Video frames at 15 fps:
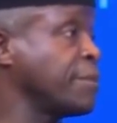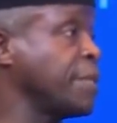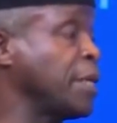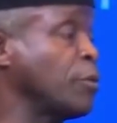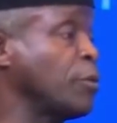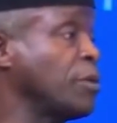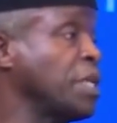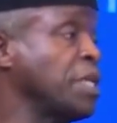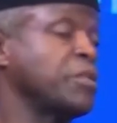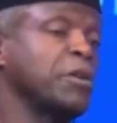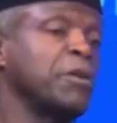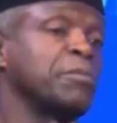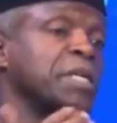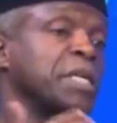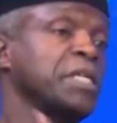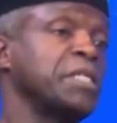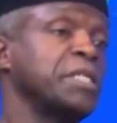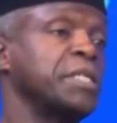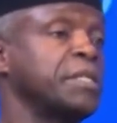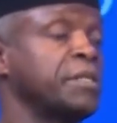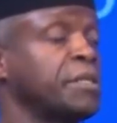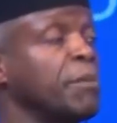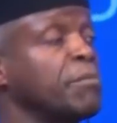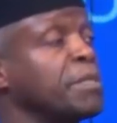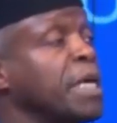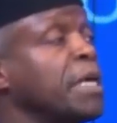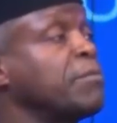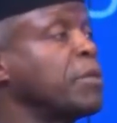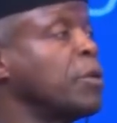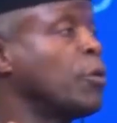In some cases,
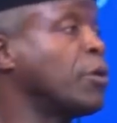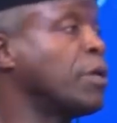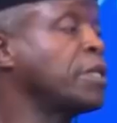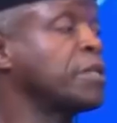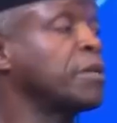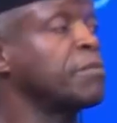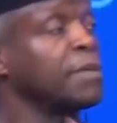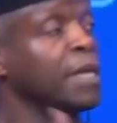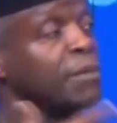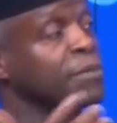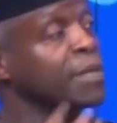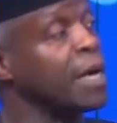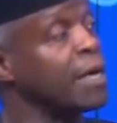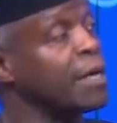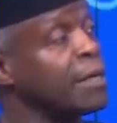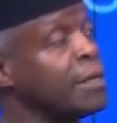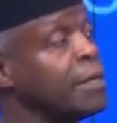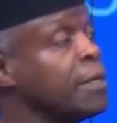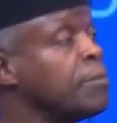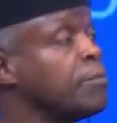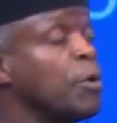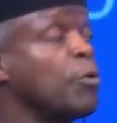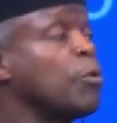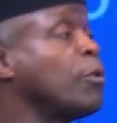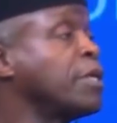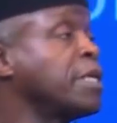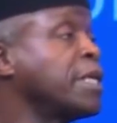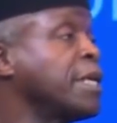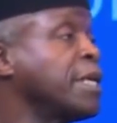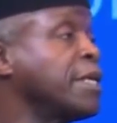sometimes lower, sometimes higher, but we
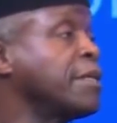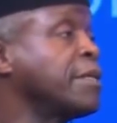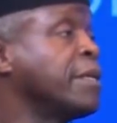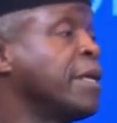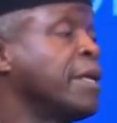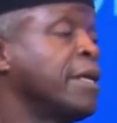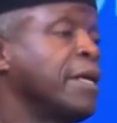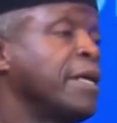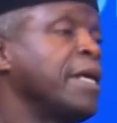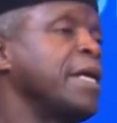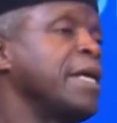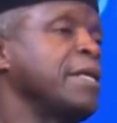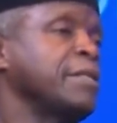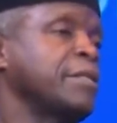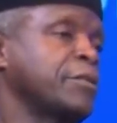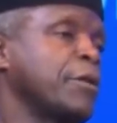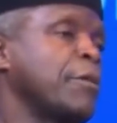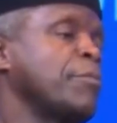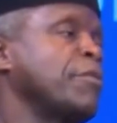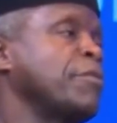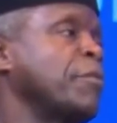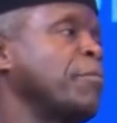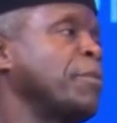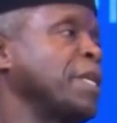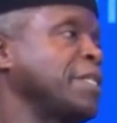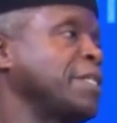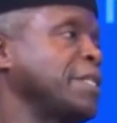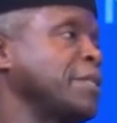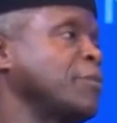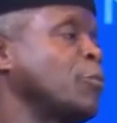won again. In some of the
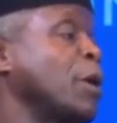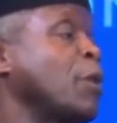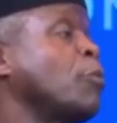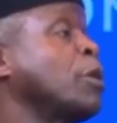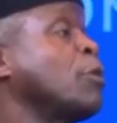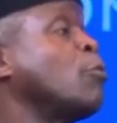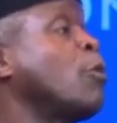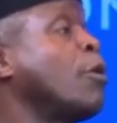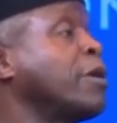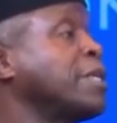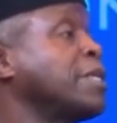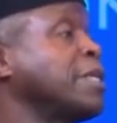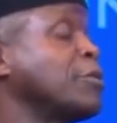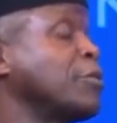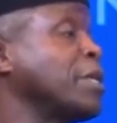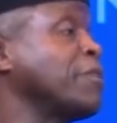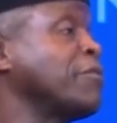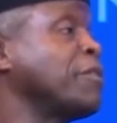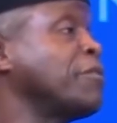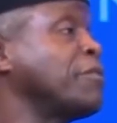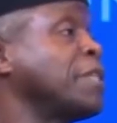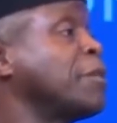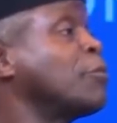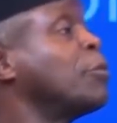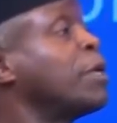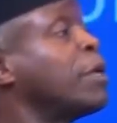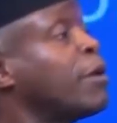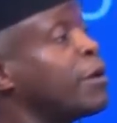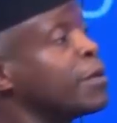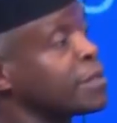places where we won in 2015,
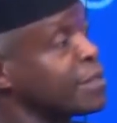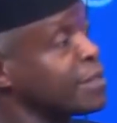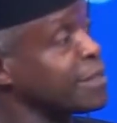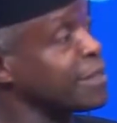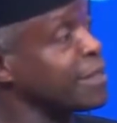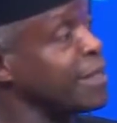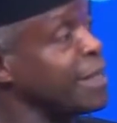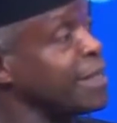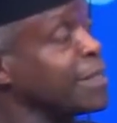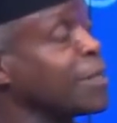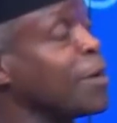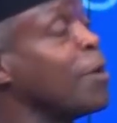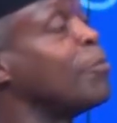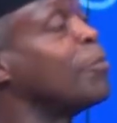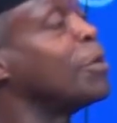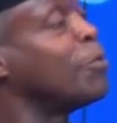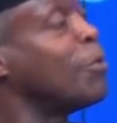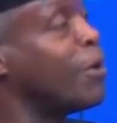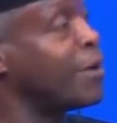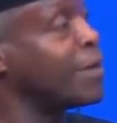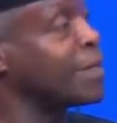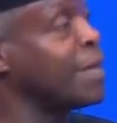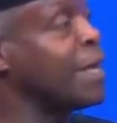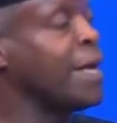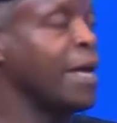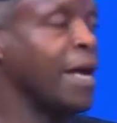we lost. In some, we won.